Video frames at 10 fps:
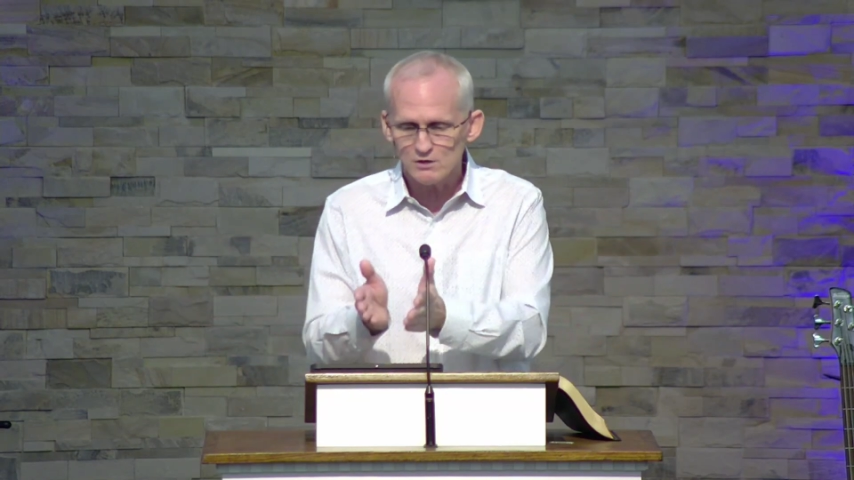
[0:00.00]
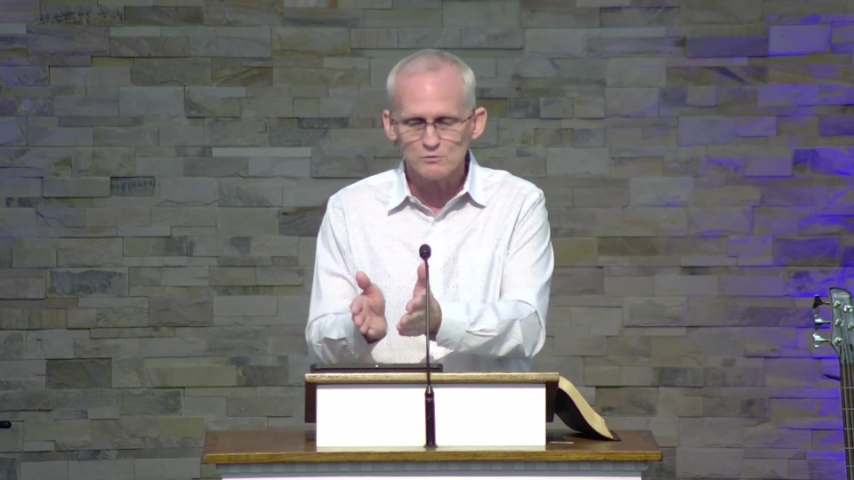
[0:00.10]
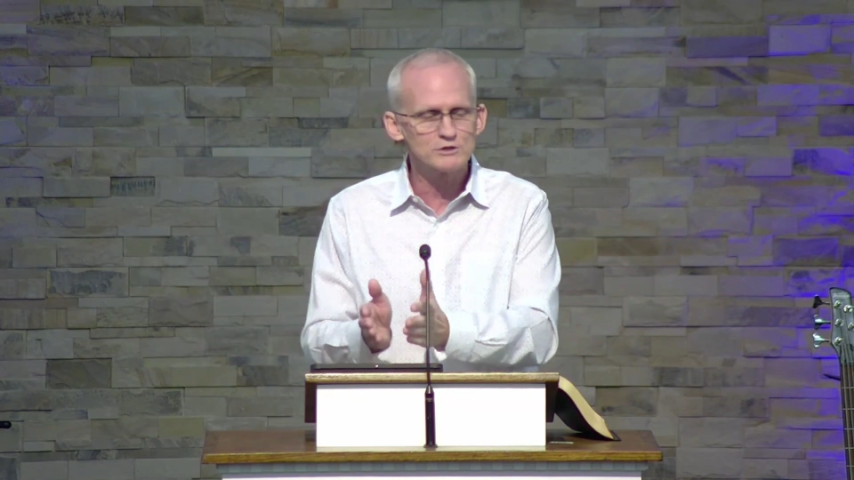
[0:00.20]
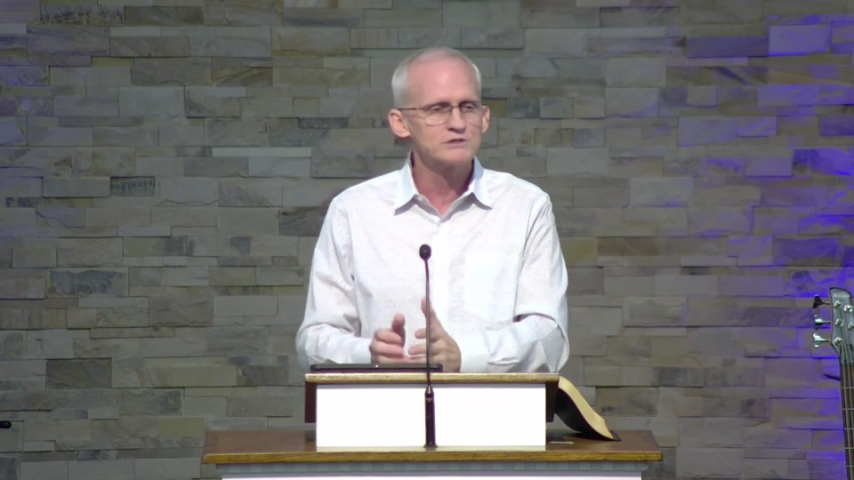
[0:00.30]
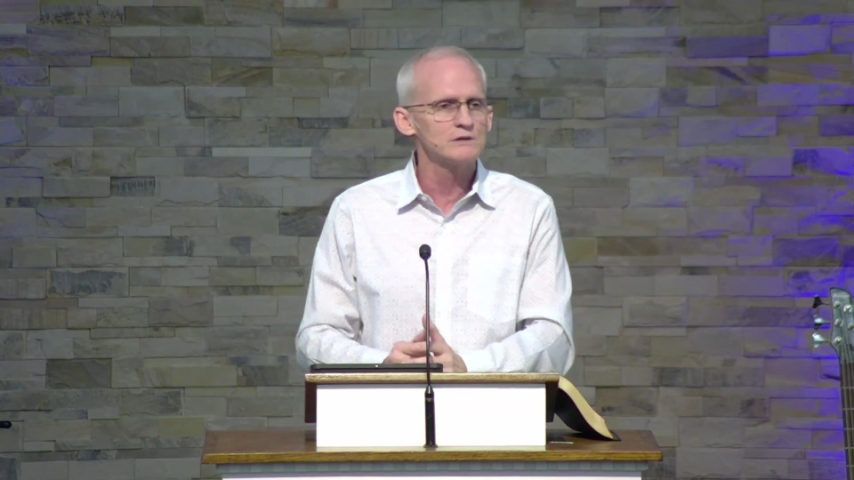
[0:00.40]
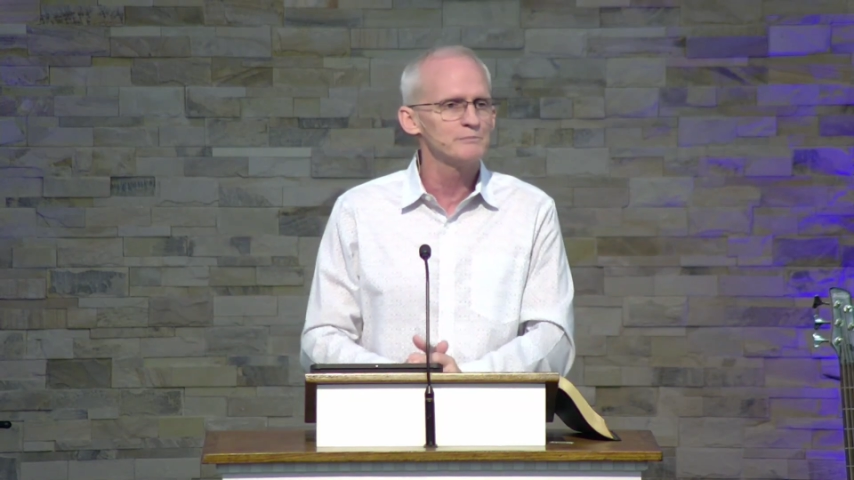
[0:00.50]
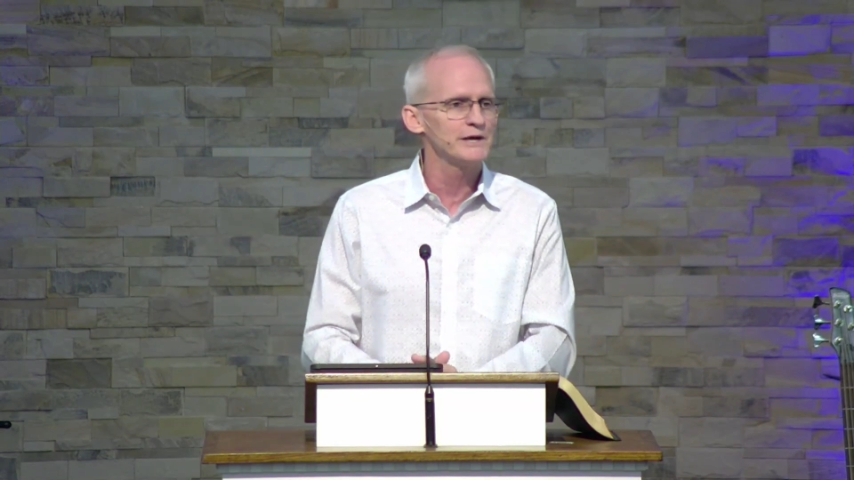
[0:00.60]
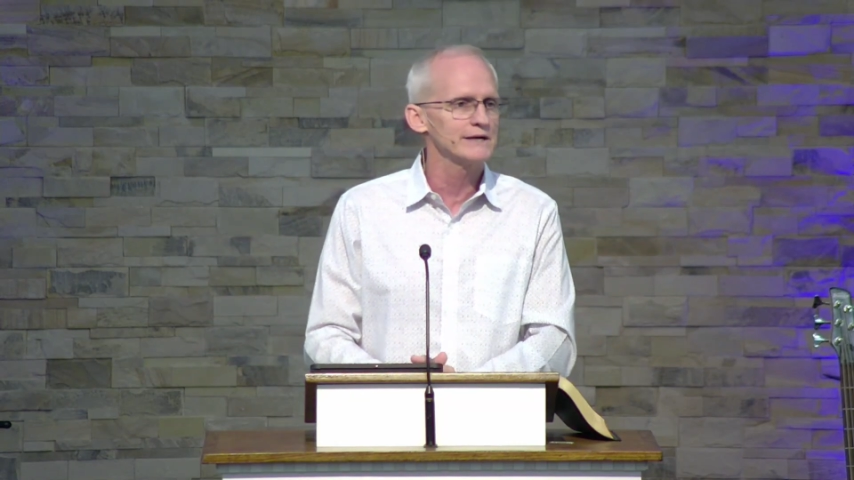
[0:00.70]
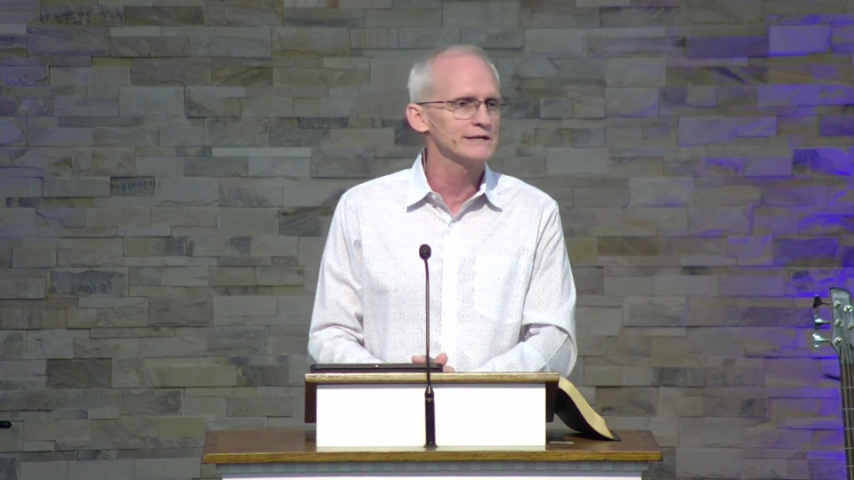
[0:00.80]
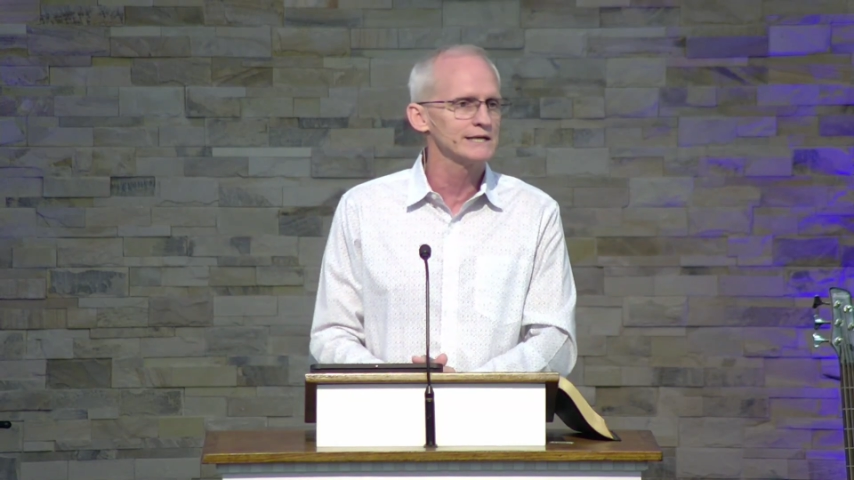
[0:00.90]
are worth
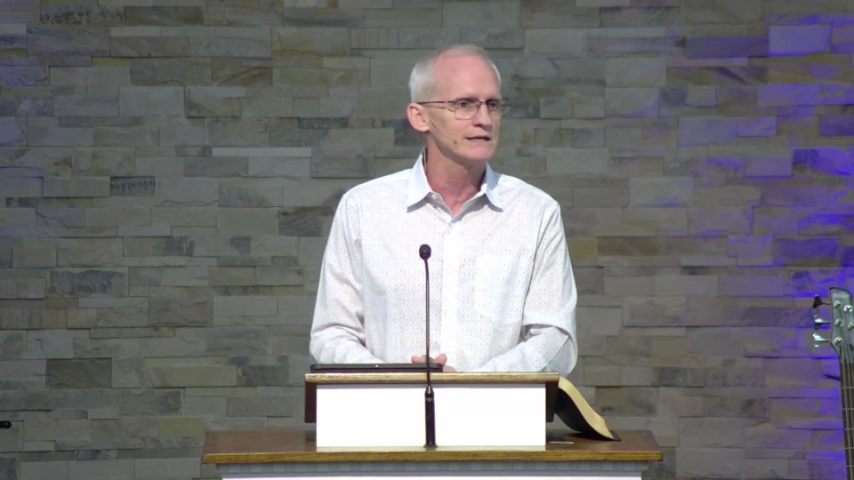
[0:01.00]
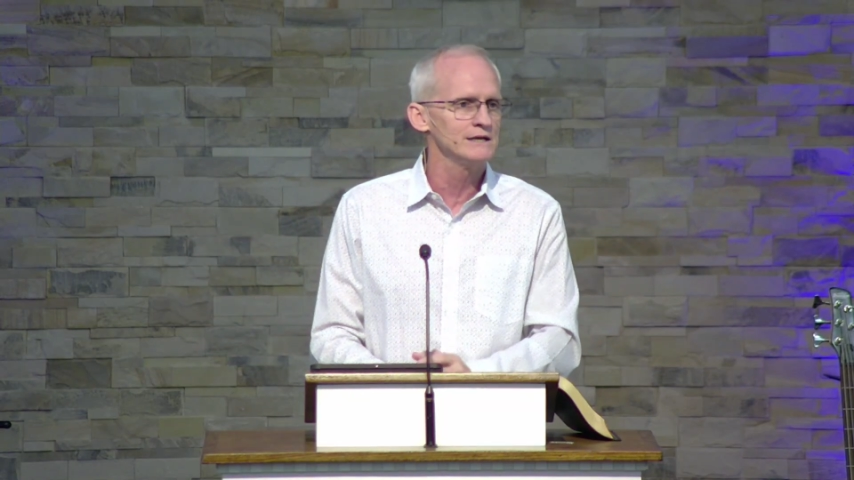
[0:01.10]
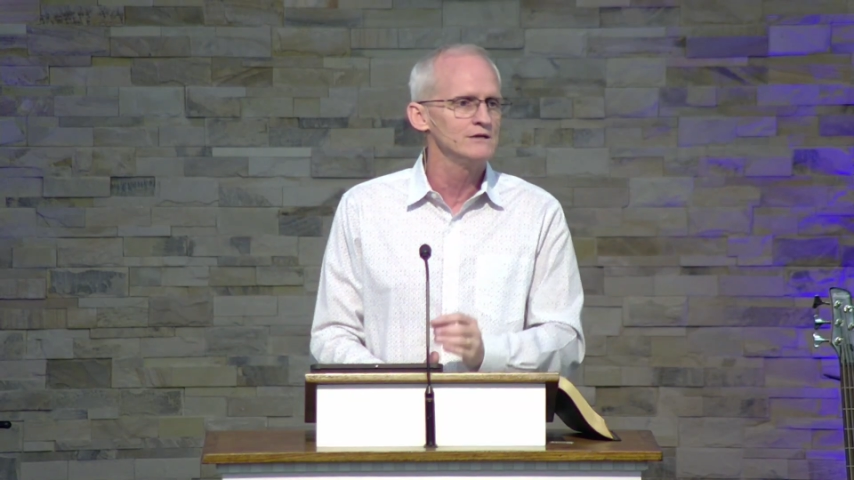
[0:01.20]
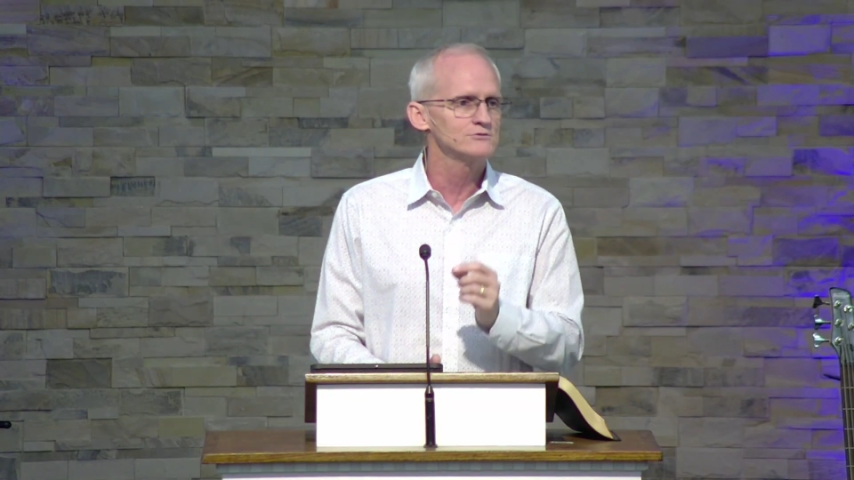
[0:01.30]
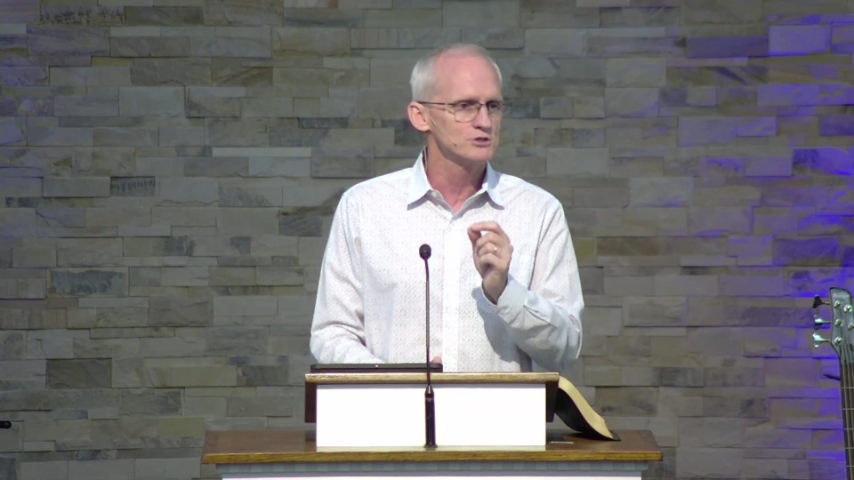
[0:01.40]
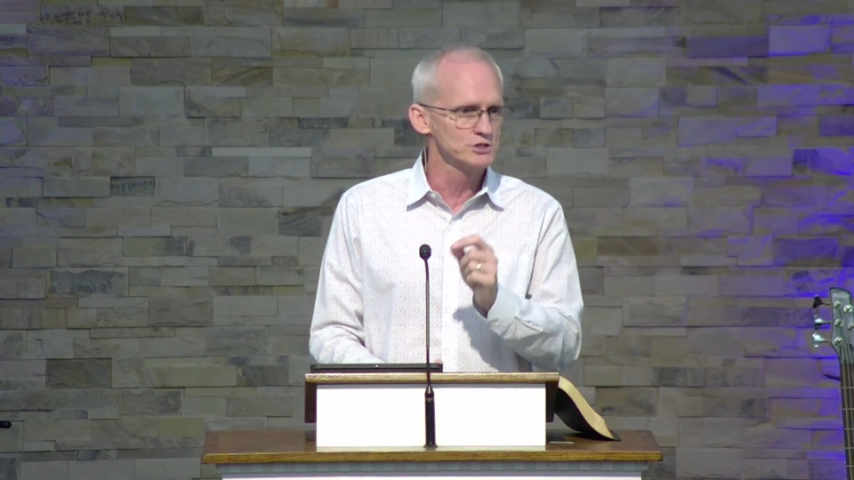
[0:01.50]
comparing